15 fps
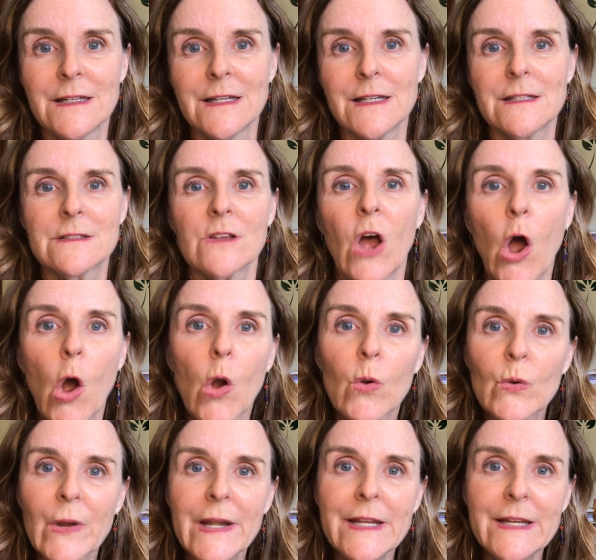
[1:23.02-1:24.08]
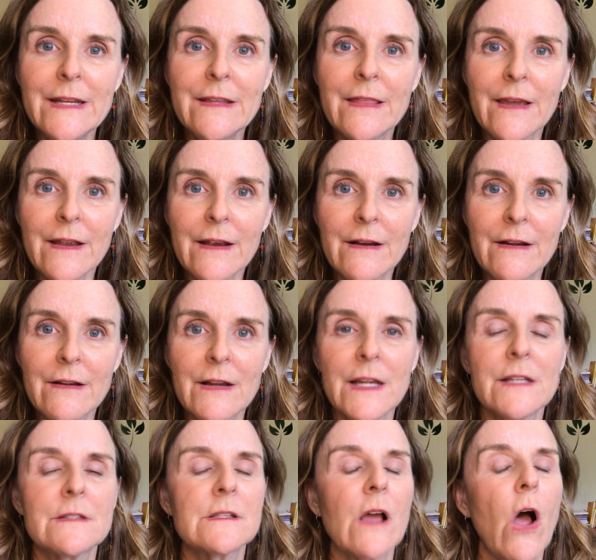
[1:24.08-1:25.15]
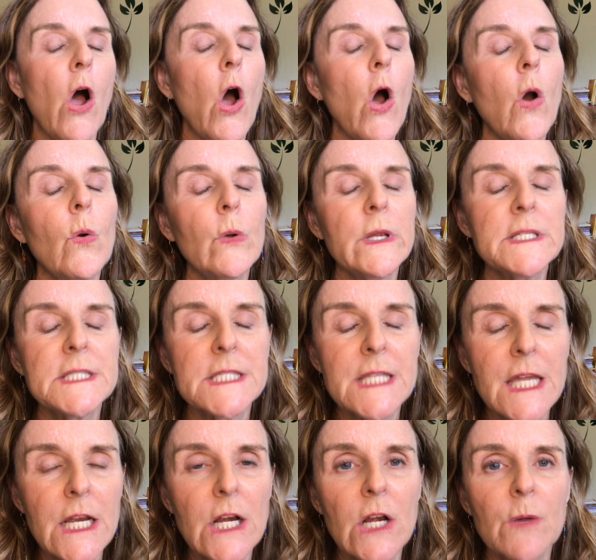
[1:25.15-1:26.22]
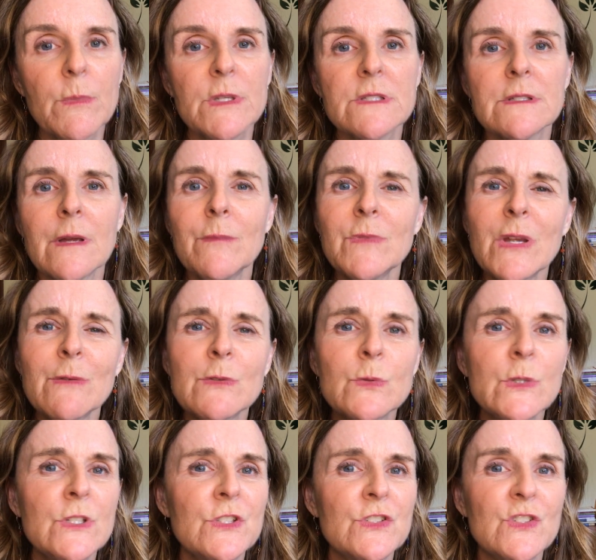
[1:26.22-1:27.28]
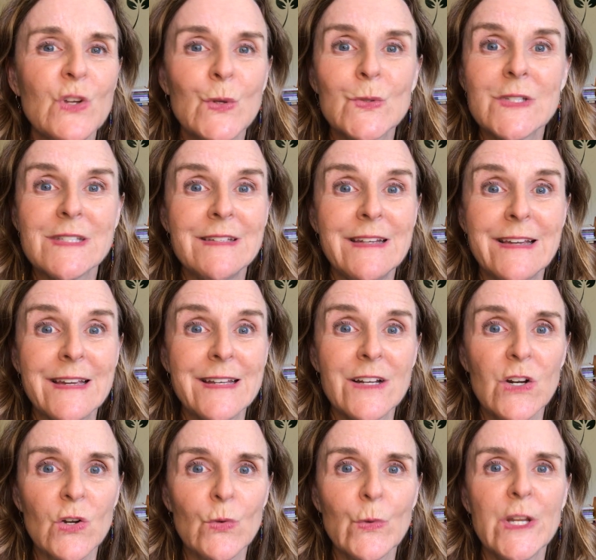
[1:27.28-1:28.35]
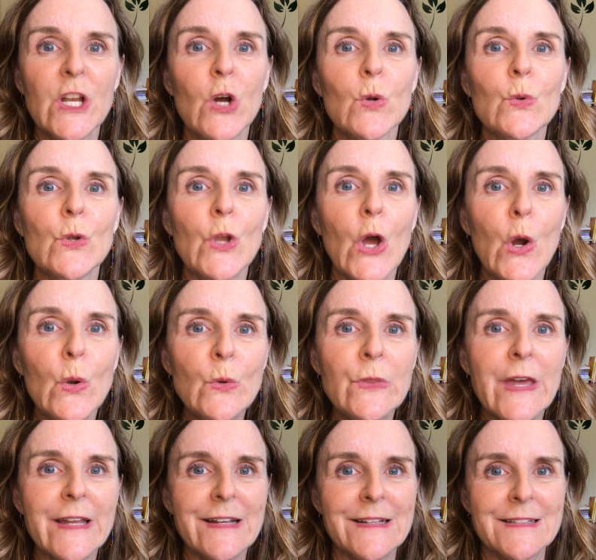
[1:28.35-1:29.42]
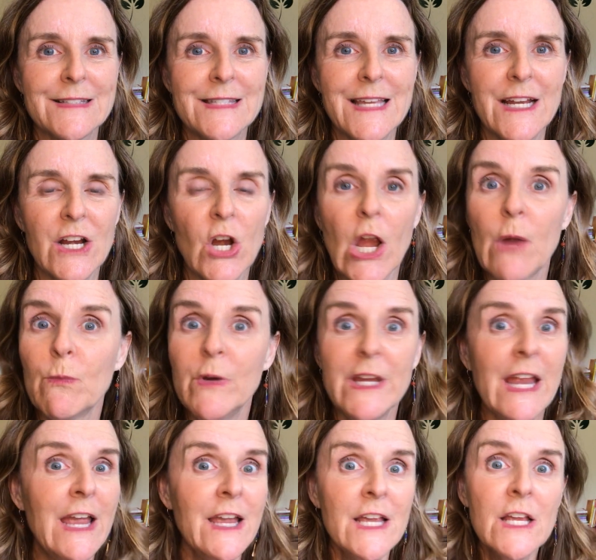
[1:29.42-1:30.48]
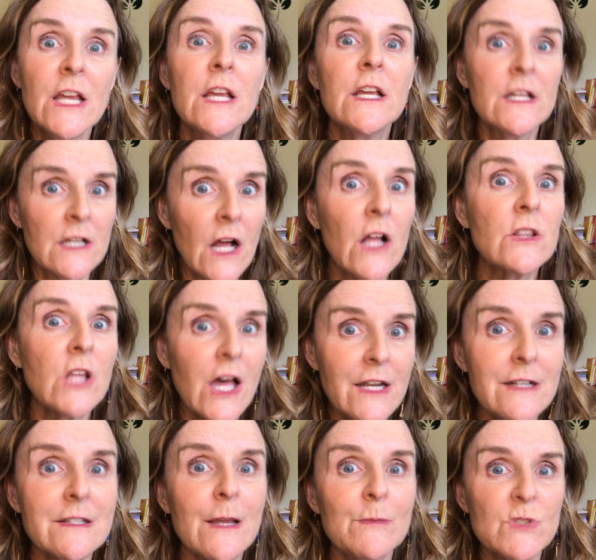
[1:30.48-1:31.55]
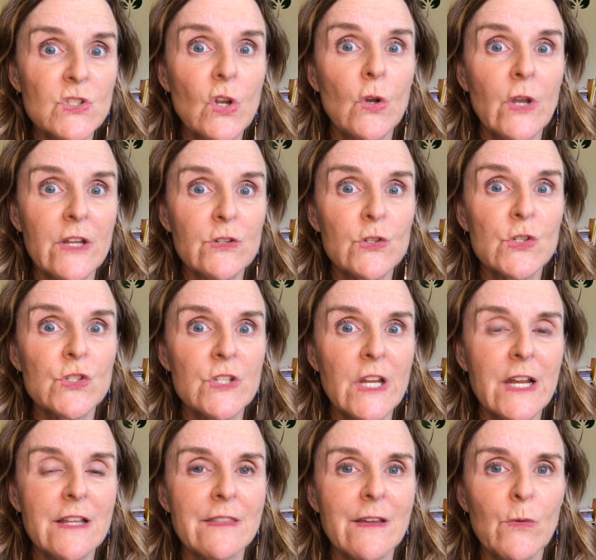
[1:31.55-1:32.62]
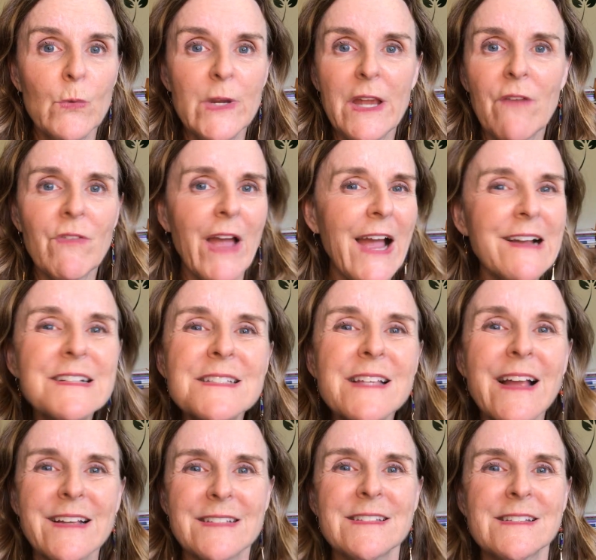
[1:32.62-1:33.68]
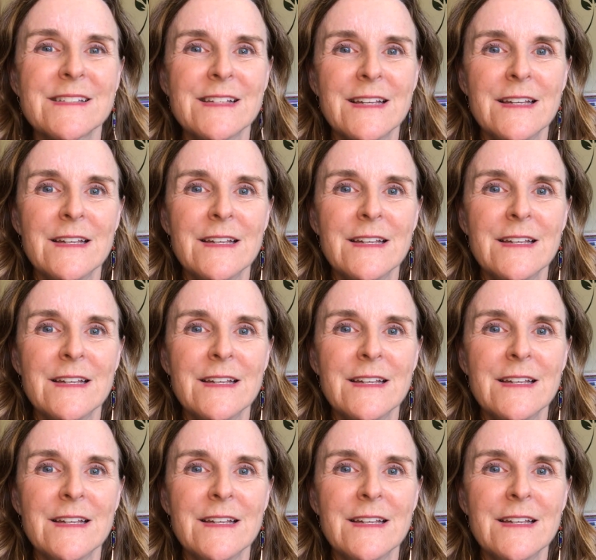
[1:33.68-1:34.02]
it's already there. It's always there, but sometimes we just don't see it or we don't know that it's there. And we a lot of times don't understand that we have access